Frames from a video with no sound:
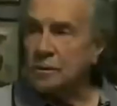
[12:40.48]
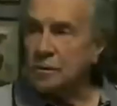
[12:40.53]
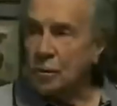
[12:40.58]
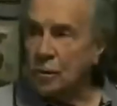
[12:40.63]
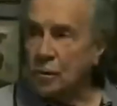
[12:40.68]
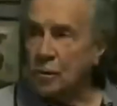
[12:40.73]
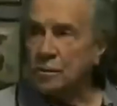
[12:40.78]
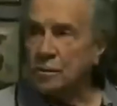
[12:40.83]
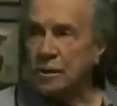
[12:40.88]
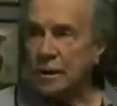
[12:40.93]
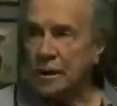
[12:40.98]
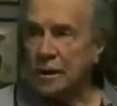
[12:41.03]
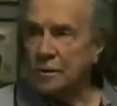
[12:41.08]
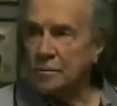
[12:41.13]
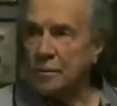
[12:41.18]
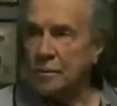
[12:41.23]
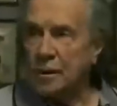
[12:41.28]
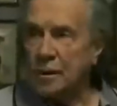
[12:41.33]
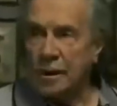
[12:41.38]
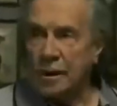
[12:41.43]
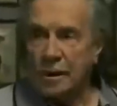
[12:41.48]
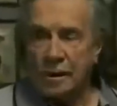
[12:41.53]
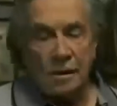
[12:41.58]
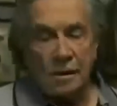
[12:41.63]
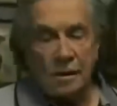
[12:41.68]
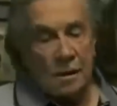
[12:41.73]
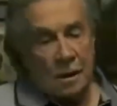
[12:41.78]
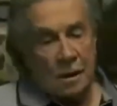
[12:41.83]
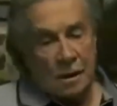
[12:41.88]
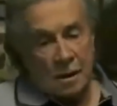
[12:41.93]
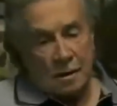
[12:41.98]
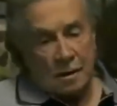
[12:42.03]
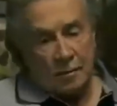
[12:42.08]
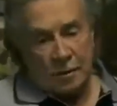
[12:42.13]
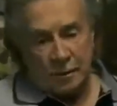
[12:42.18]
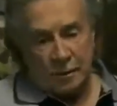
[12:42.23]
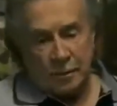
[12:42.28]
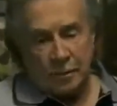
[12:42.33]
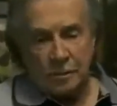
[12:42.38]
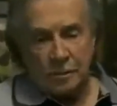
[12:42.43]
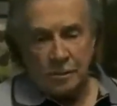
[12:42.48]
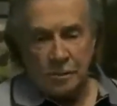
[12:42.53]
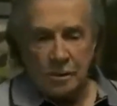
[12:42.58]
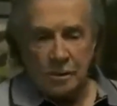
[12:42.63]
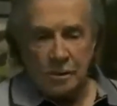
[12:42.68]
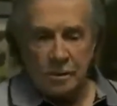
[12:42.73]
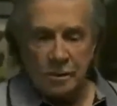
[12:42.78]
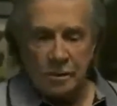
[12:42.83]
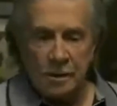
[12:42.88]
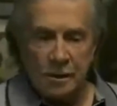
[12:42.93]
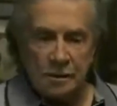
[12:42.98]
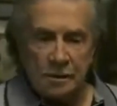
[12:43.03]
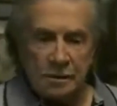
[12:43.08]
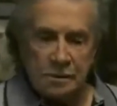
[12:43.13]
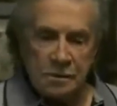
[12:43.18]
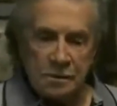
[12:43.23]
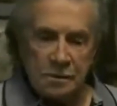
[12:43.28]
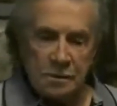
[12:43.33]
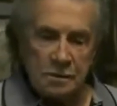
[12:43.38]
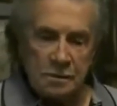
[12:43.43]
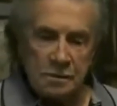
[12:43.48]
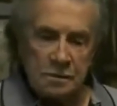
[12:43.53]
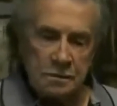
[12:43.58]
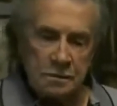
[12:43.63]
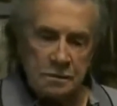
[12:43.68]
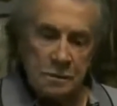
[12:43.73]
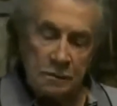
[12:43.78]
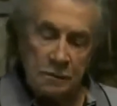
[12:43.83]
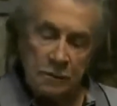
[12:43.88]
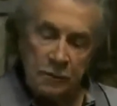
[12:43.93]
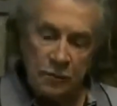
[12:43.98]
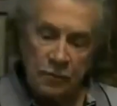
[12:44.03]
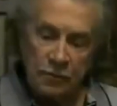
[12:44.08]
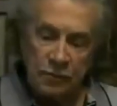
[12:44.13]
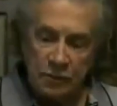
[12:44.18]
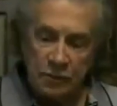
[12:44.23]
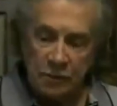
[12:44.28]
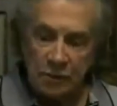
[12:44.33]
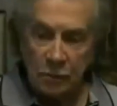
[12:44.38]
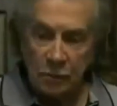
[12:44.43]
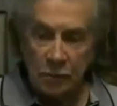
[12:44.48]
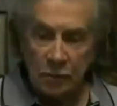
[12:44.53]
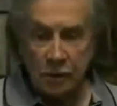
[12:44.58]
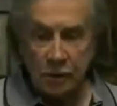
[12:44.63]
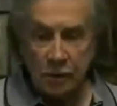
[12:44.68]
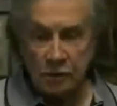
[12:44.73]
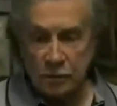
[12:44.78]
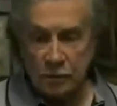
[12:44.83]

been told that by people that unfortunately want